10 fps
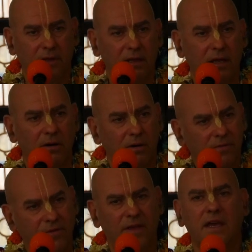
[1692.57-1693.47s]
you know,
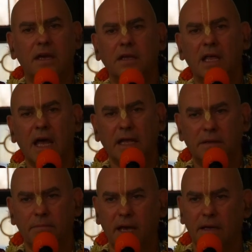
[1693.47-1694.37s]
thinking
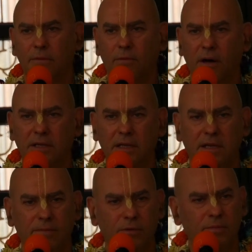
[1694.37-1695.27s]
that, wanting
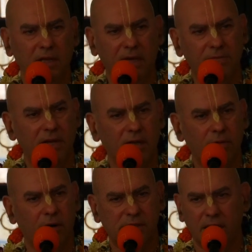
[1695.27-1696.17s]
them to believe that he
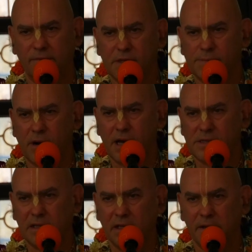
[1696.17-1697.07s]
was Elvis
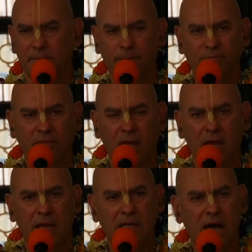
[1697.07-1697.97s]
Presley.
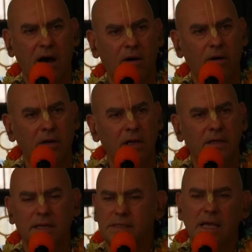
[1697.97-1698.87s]
Now,
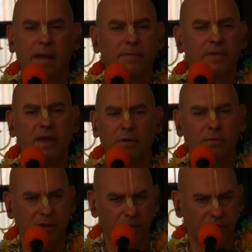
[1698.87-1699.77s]
the same thing
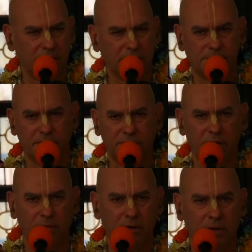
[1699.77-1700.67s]
we do in this
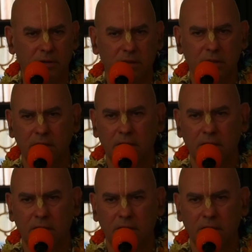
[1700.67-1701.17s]
material world.